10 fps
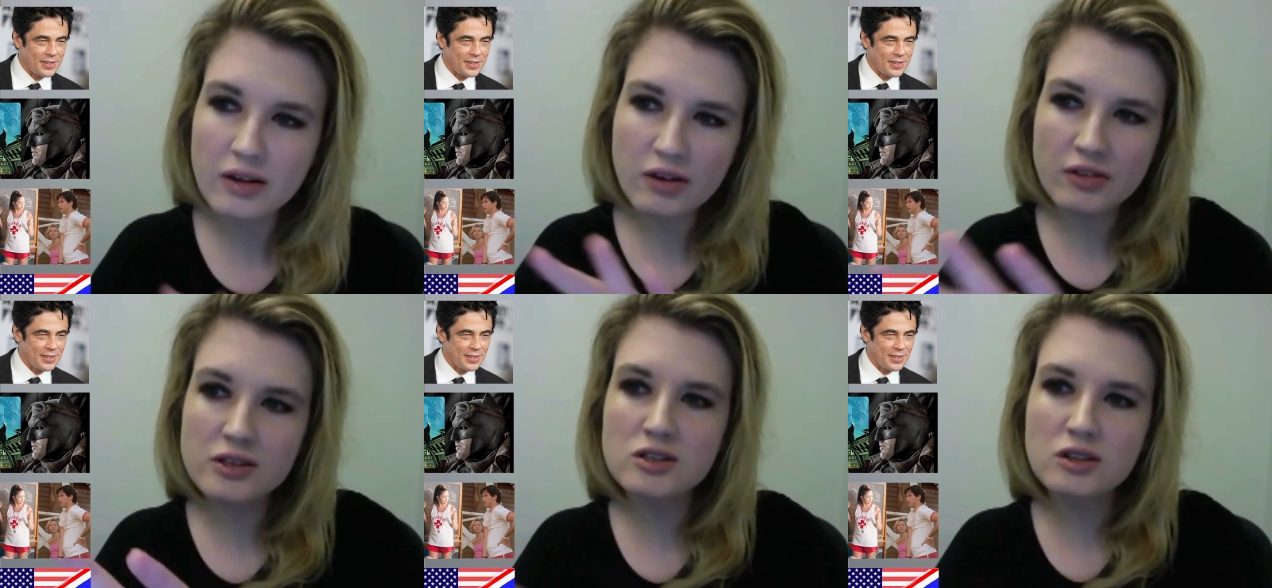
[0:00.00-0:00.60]

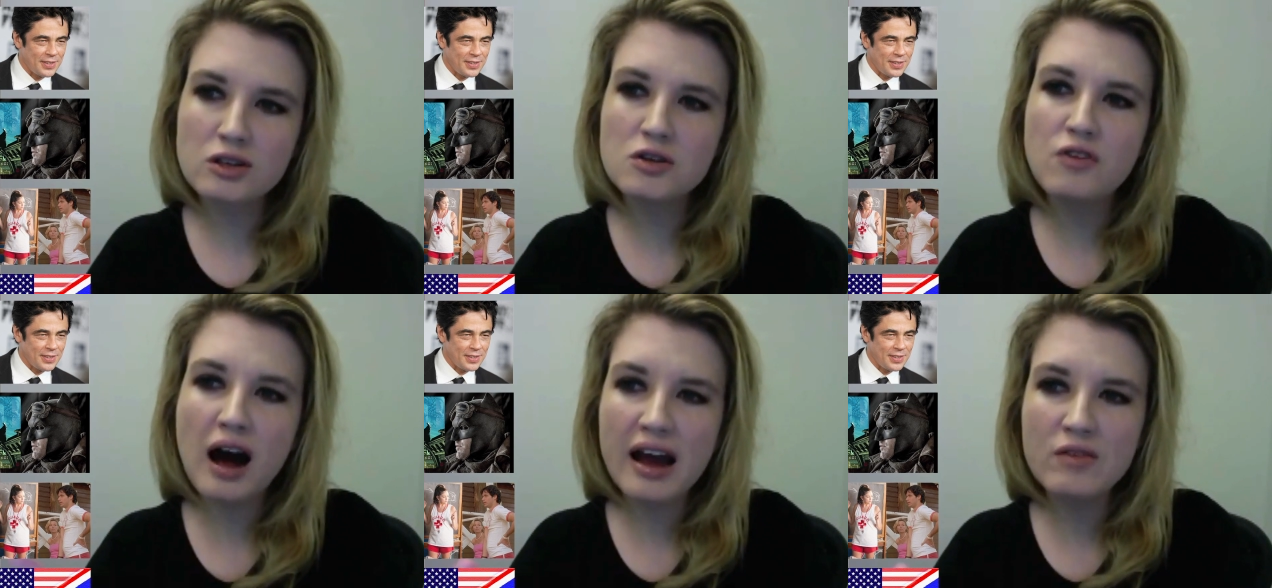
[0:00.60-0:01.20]
Speaker 1: it's the
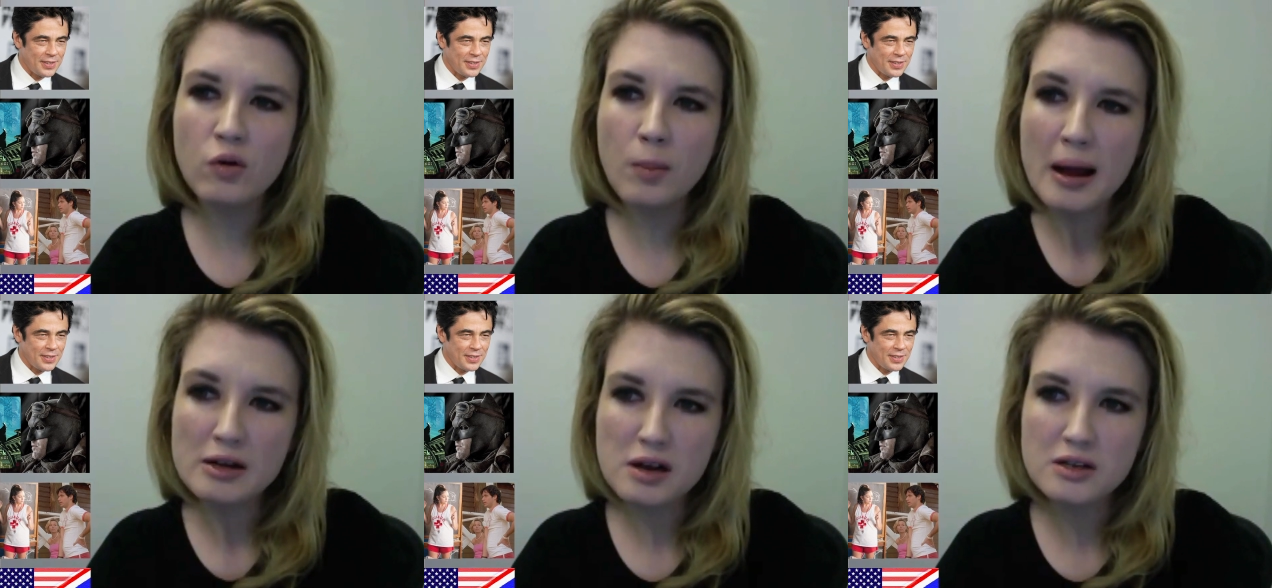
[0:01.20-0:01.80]
divide of where
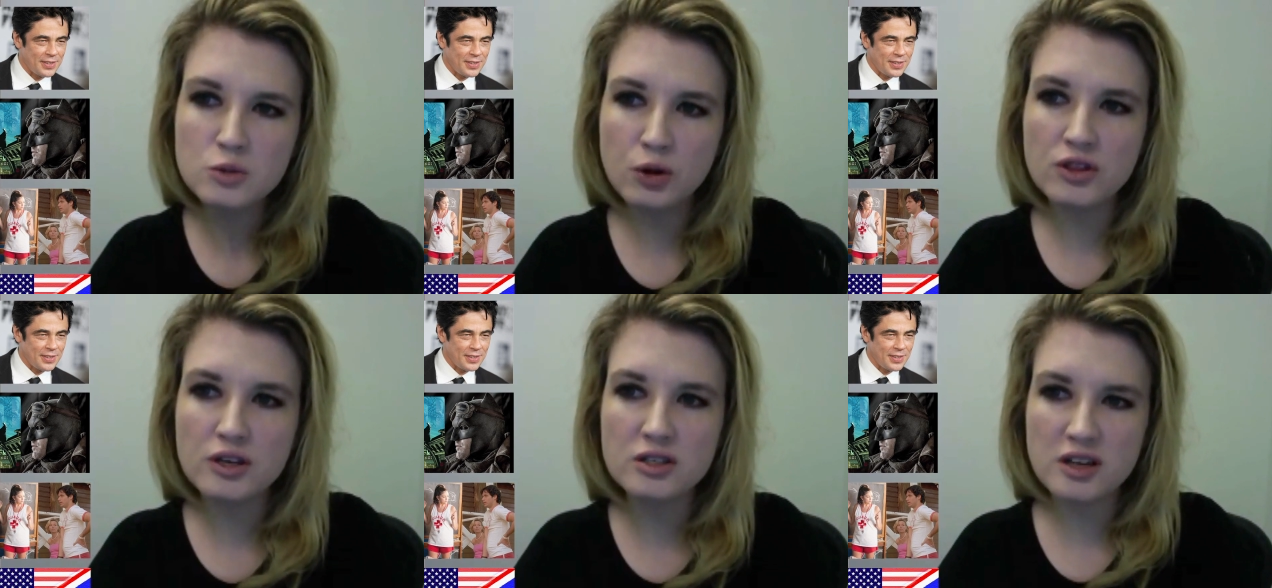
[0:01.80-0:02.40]
Michael Douglas put
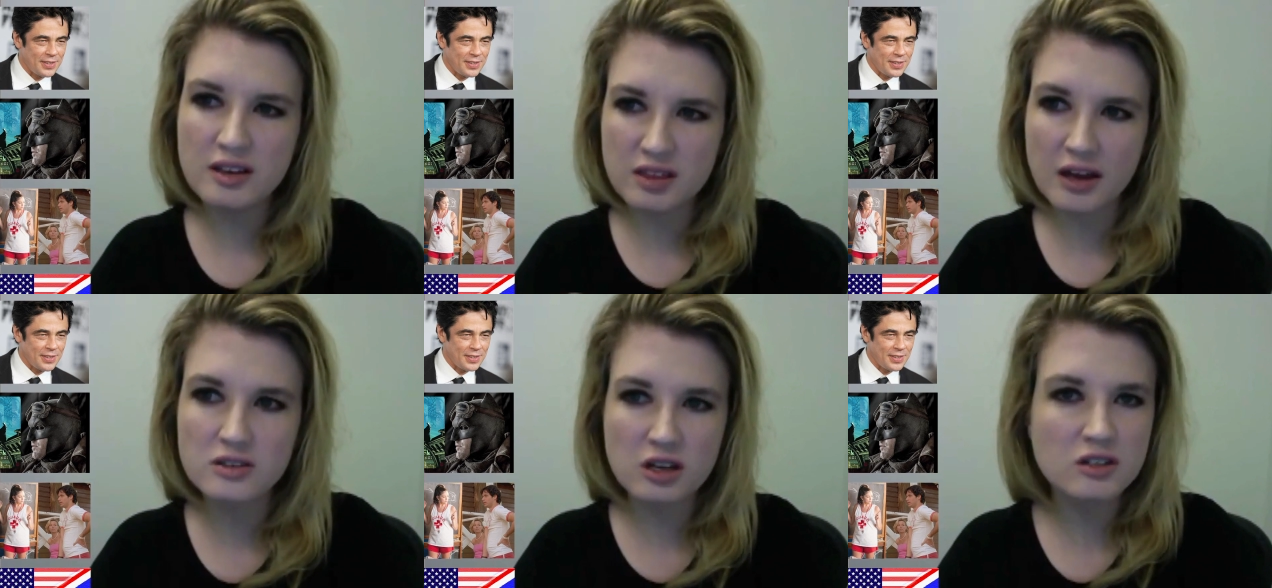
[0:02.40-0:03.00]
these
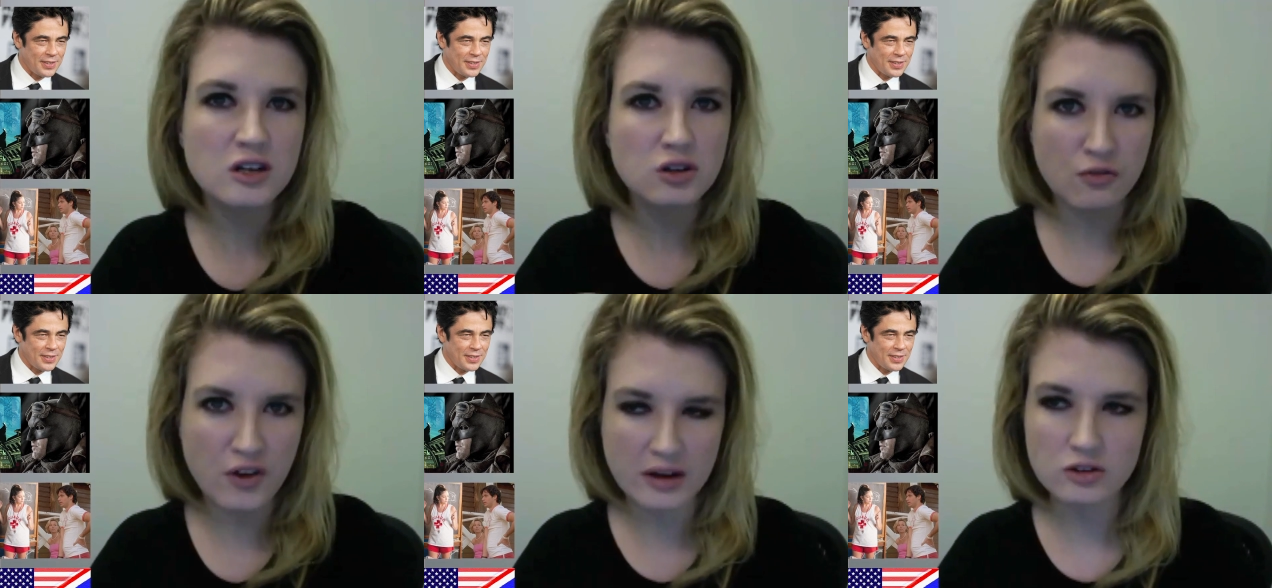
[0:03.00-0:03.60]
things doesn't
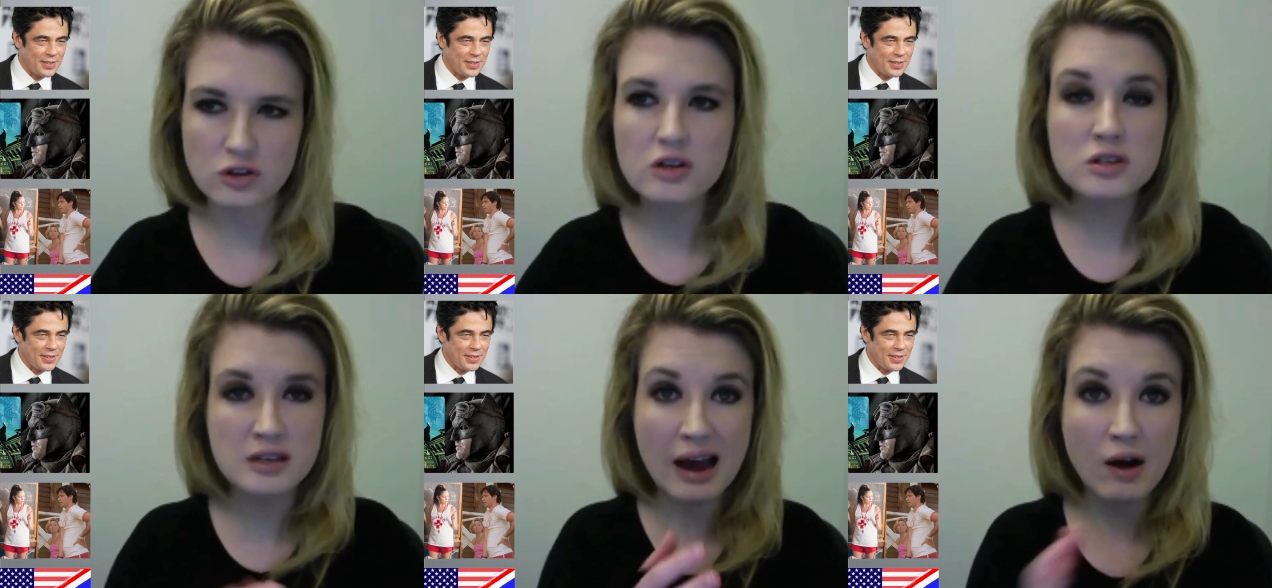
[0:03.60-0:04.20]
fit. So this
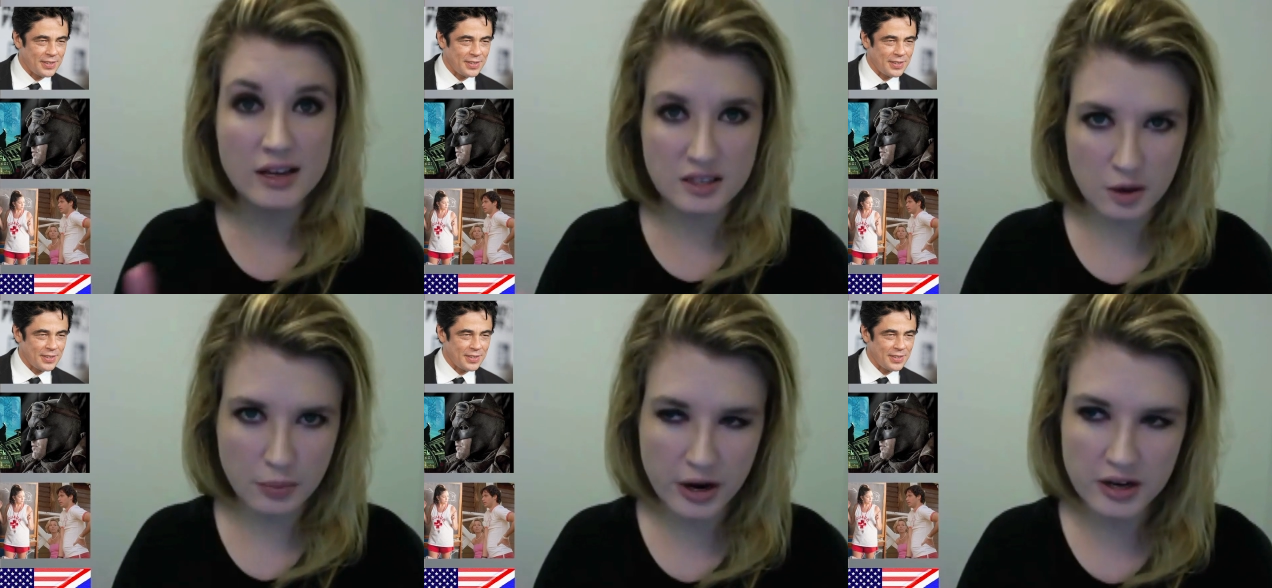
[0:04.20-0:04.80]
is how I see
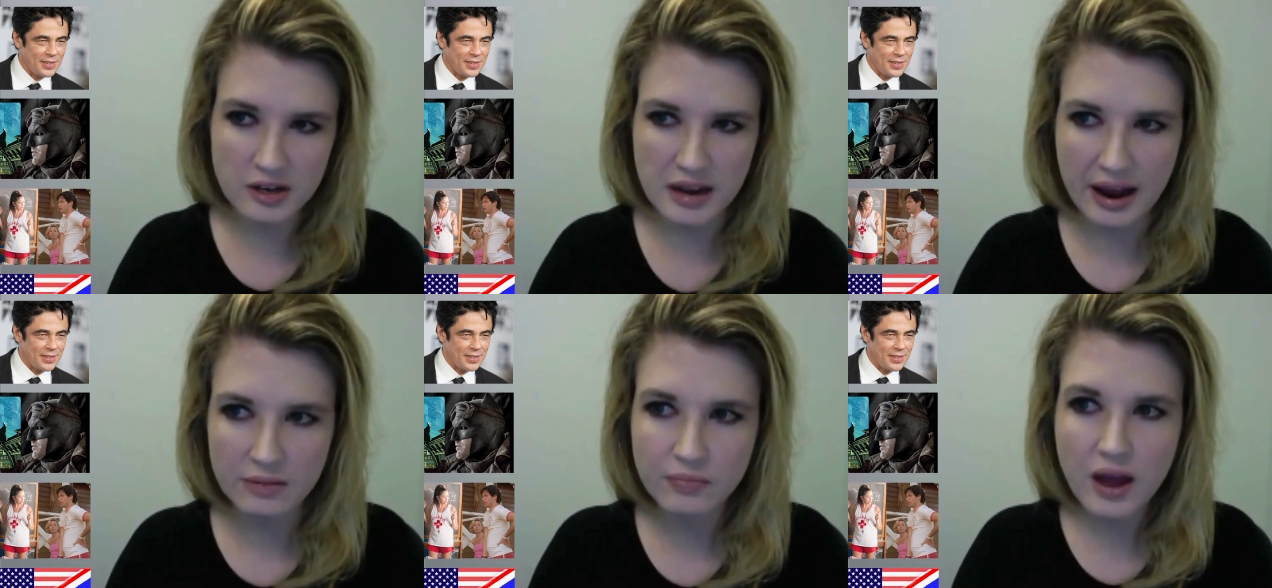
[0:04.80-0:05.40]
it breaking down.